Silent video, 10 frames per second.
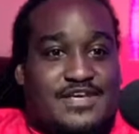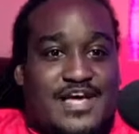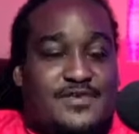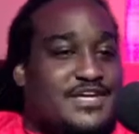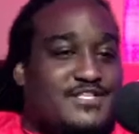
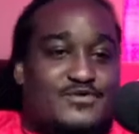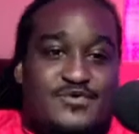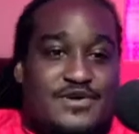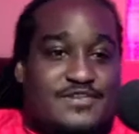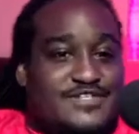I won't get
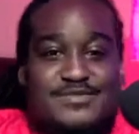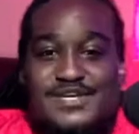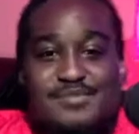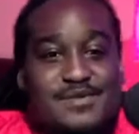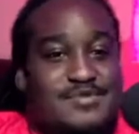too off
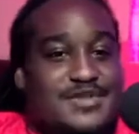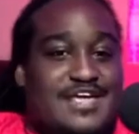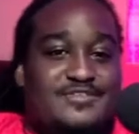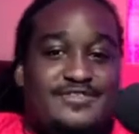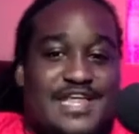subject, man, but
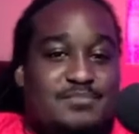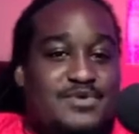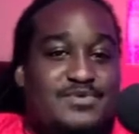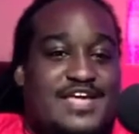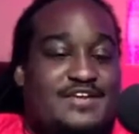like
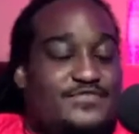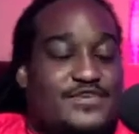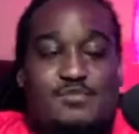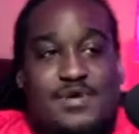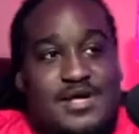people like
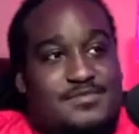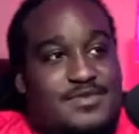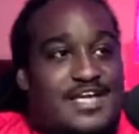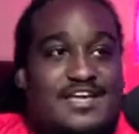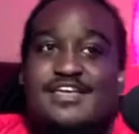Field Mob, like,